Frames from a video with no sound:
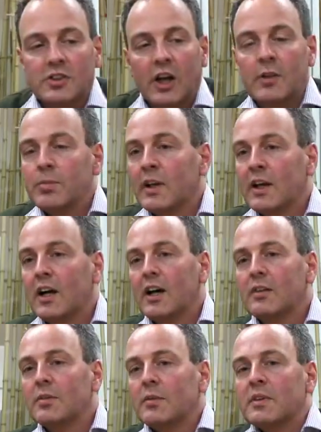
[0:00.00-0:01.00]
opening
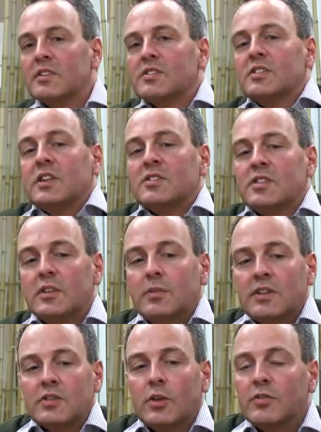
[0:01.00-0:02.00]
up, I mean, it's
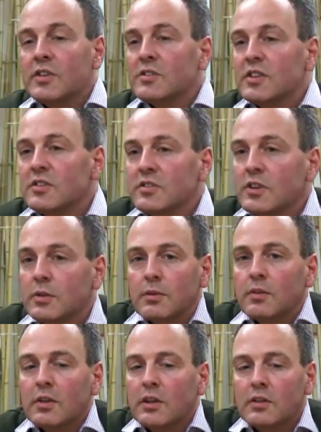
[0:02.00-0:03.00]
an obvious thing to do,
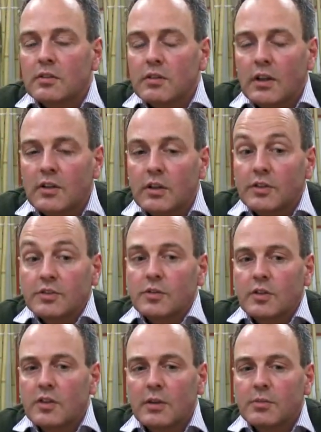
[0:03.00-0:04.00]
and lots of
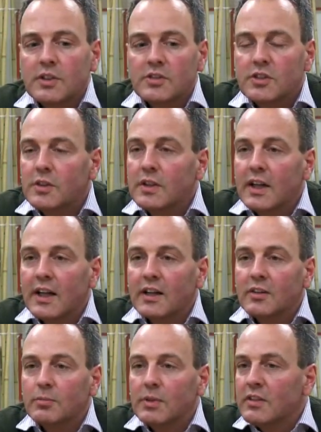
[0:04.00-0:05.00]
good companies do it
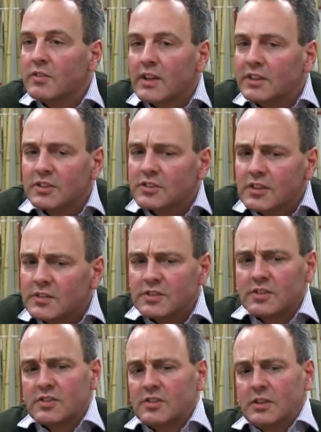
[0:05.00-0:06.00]
now. But in financial services,
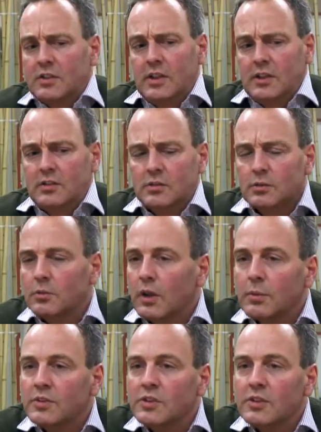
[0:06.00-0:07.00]
it's still like, why
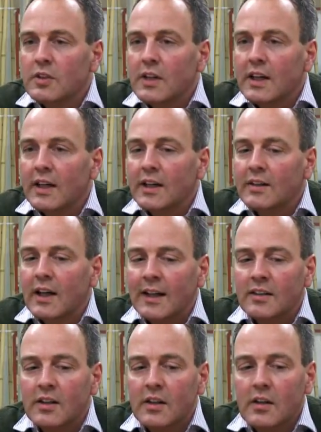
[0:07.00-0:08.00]
would you do that? And
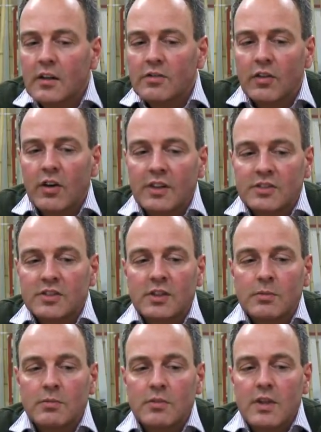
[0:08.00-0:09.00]
for us, it
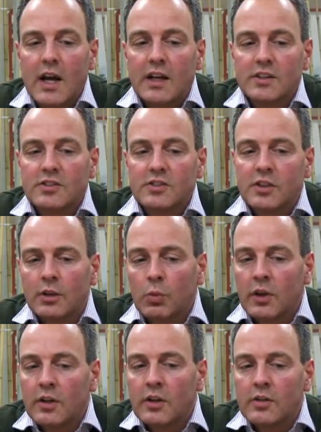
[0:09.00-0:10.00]
seemed nuts. You know, why
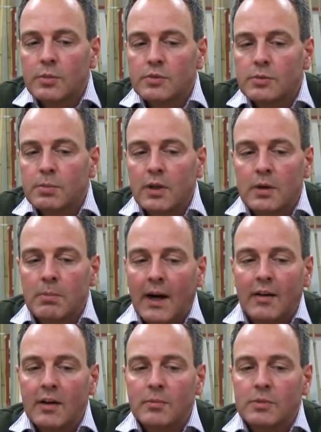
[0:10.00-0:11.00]
on earth would you put a
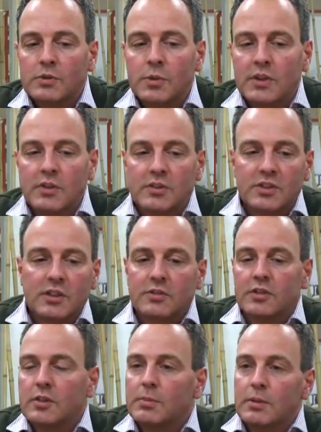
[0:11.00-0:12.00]
barrier between yourself
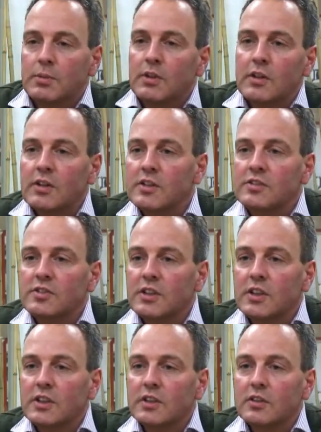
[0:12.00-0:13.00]
and the people that are using
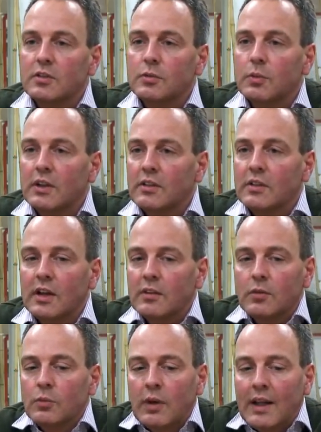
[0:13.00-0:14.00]
you
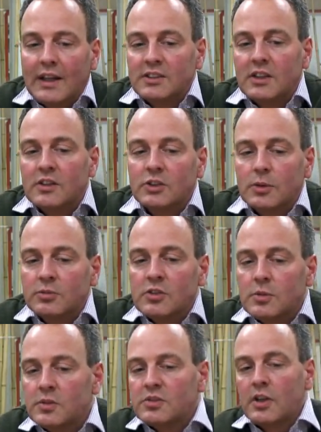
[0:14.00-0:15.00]
when actually the job to
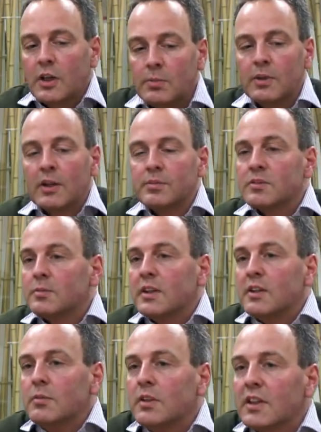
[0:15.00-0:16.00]
do is to open up as many
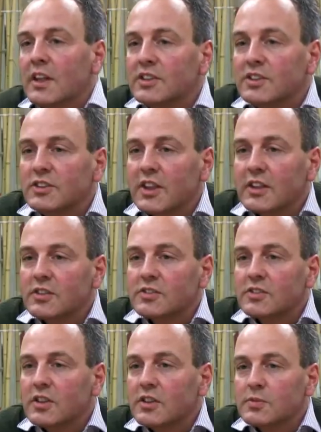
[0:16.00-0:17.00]
communication channels
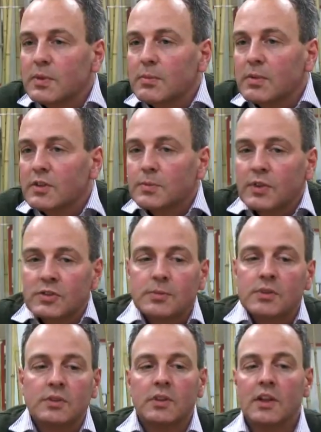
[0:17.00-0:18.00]
to those people as
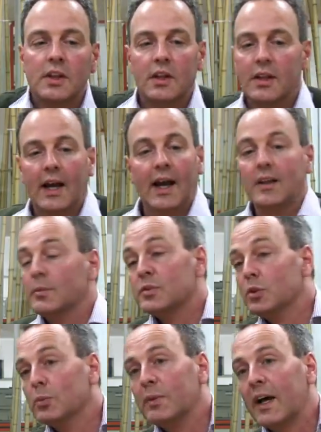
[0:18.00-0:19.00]
possible, and
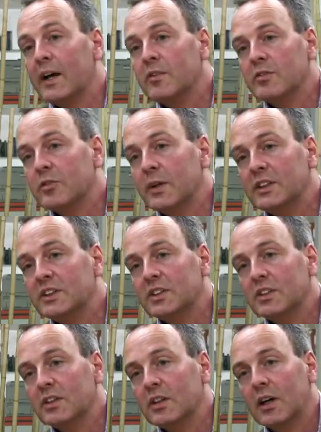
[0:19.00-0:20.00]
absorb that
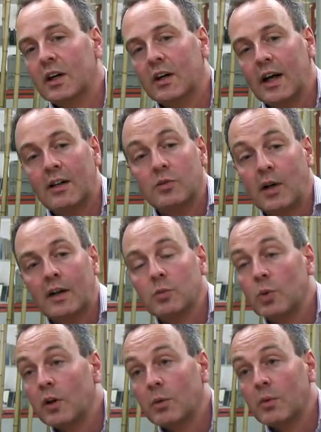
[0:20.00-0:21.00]
information and
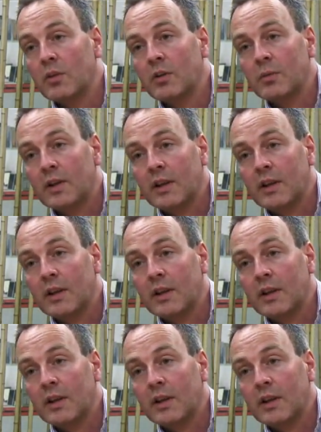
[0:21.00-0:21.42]
work with them